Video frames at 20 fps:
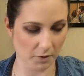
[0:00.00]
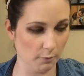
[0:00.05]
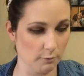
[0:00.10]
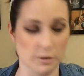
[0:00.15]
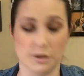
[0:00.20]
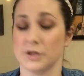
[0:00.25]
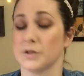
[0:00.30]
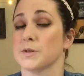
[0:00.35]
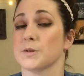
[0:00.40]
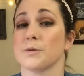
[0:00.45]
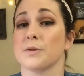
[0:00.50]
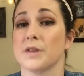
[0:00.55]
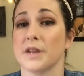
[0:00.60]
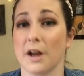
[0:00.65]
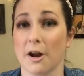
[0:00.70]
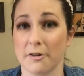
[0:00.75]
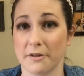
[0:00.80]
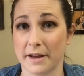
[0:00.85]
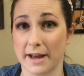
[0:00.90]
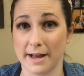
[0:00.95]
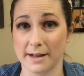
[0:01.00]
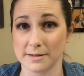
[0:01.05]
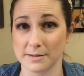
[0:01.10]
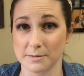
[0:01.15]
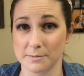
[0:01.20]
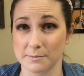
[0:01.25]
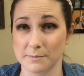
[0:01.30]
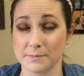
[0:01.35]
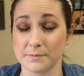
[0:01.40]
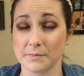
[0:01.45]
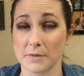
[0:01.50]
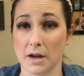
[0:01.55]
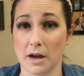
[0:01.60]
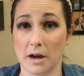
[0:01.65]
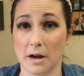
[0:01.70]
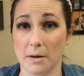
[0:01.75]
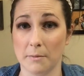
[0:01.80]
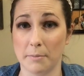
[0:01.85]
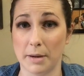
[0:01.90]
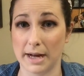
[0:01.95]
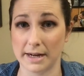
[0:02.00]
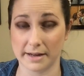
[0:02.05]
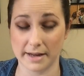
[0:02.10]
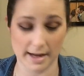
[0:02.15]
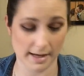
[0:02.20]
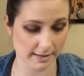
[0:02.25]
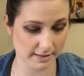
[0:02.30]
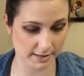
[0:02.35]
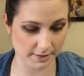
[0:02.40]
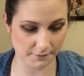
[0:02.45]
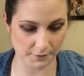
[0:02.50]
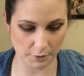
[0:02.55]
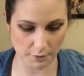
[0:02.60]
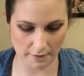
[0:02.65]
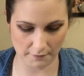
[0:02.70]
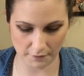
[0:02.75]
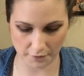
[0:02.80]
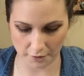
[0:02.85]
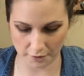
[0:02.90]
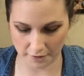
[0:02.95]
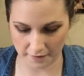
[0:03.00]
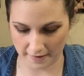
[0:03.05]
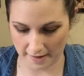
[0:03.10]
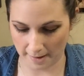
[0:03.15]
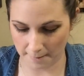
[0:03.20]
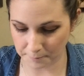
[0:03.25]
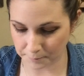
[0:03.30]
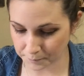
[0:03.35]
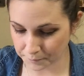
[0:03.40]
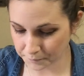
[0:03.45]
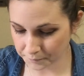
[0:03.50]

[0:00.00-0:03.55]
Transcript: which is through the Yarn Chasm podcast, if you haven't heard of that.